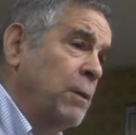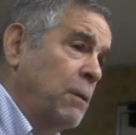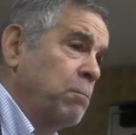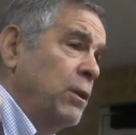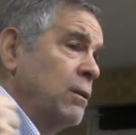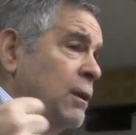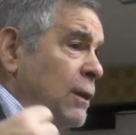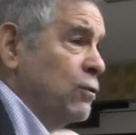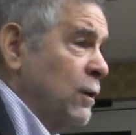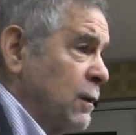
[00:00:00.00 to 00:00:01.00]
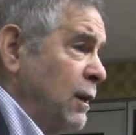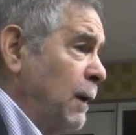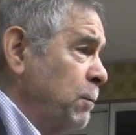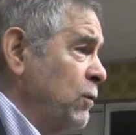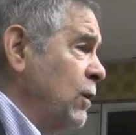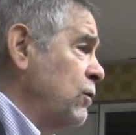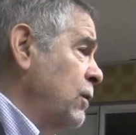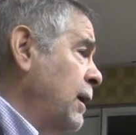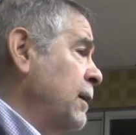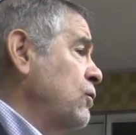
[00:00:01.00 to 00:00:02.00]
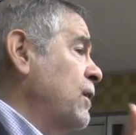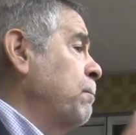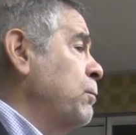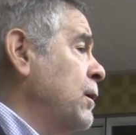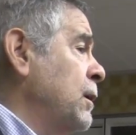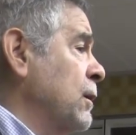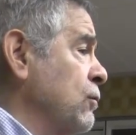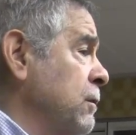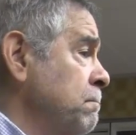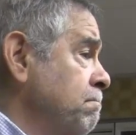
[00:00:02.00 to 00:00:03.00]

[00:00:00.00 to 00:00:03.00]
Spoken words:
about BDS on campus, I say I accept BDS.